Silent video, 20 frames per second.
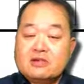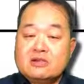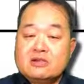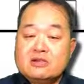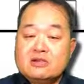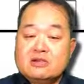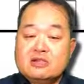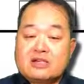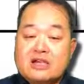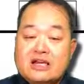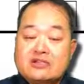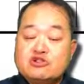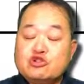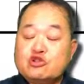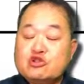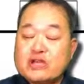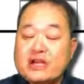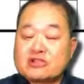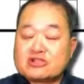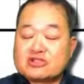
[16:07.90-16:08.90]
In
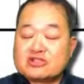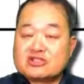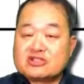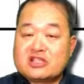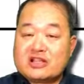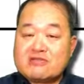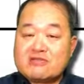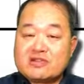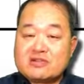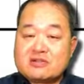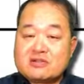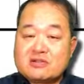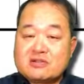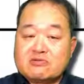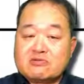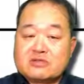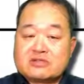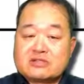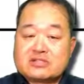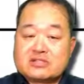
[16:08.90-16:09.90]
2007, it
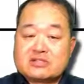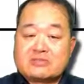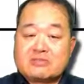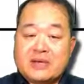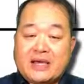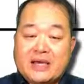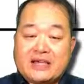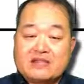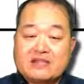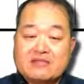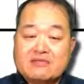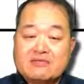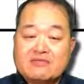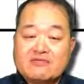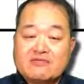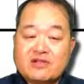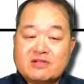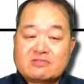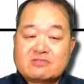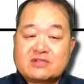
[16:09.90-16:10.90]
was expanded
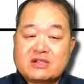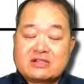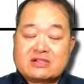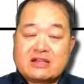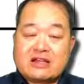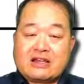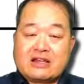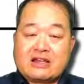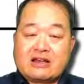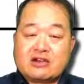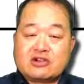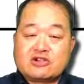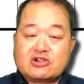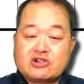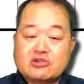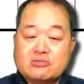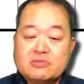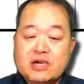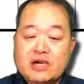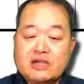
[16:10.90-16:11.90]
from an
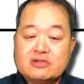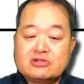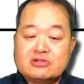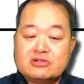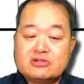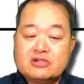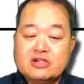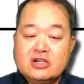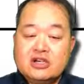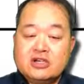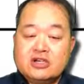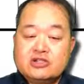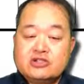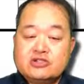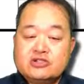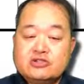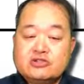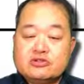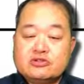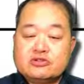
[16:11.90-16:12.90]
adult model
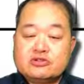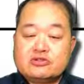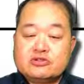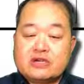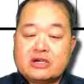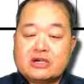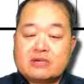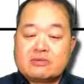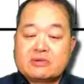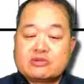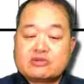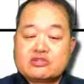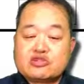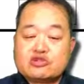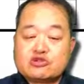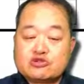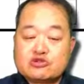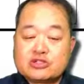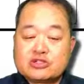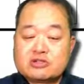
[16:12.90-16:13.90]
to a
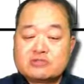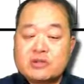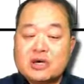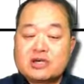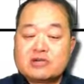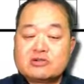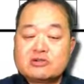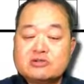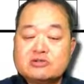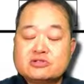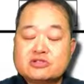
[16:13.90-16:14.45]
children's model.